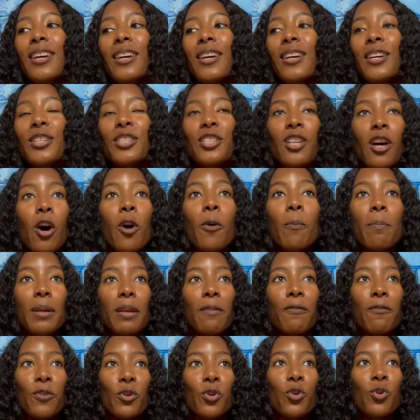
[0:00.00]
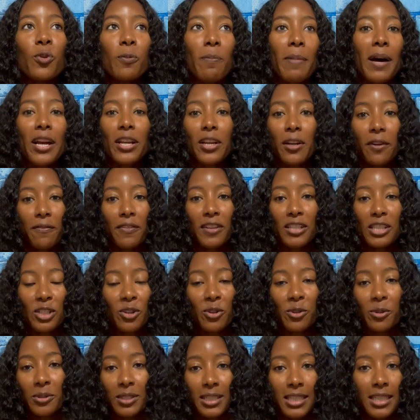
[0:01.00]
Don't be fooled by your
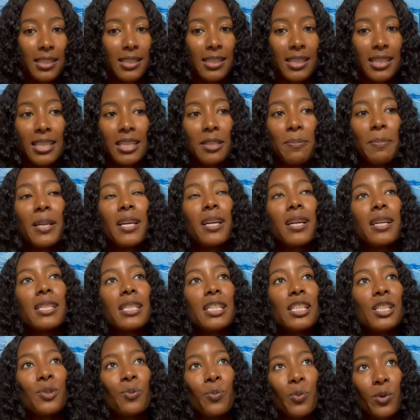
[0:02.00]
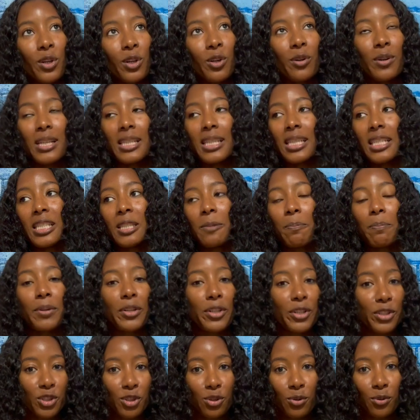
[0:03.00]
physical senses, because this world is
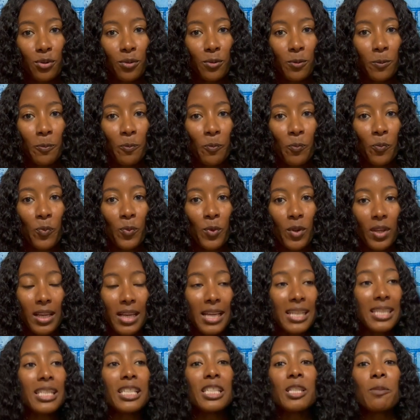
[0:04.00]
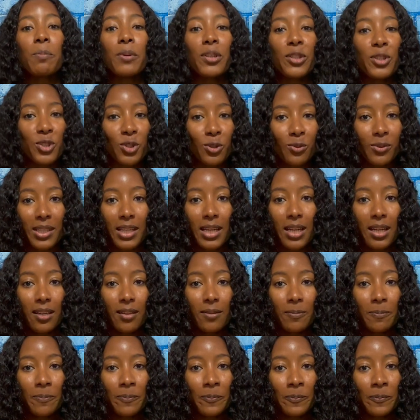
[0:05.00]
it's a spiritual thing.
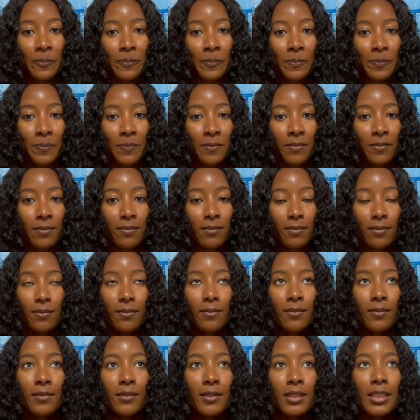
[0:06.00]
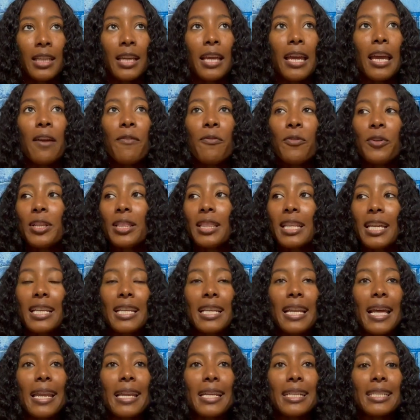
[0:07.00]
Everything
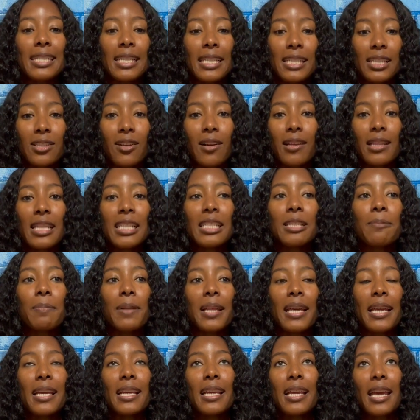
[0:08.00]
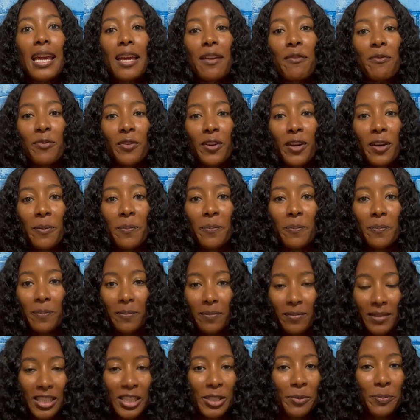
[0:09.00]
that exists on this plane came from
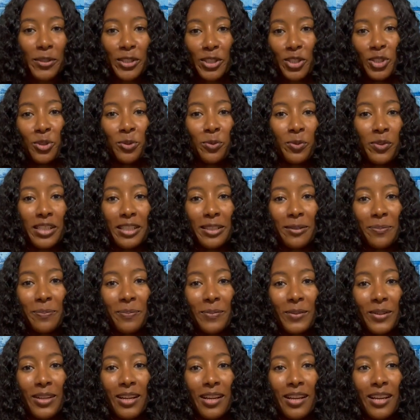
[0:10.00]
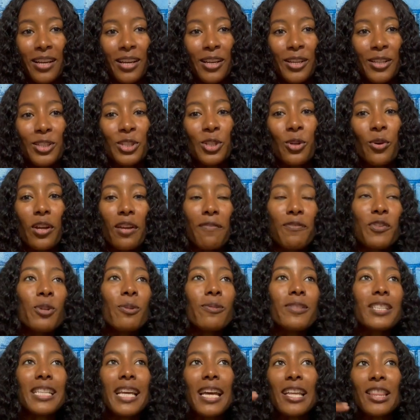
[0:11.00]
the spiritual realm. So if you
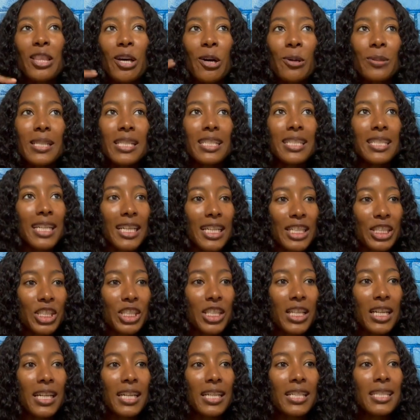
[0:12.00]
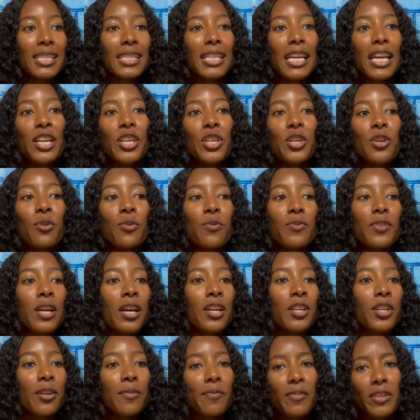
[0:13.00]
set those intentions and you've
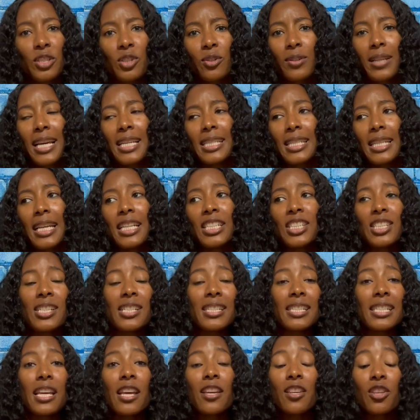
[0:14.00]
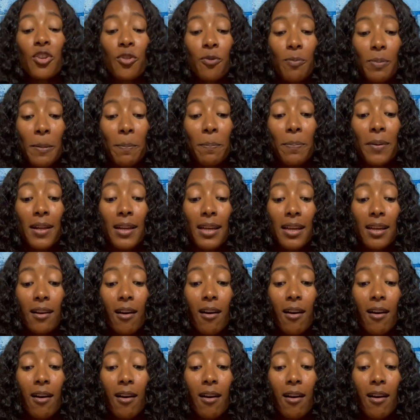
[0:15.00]
done your visualizations and you've been putting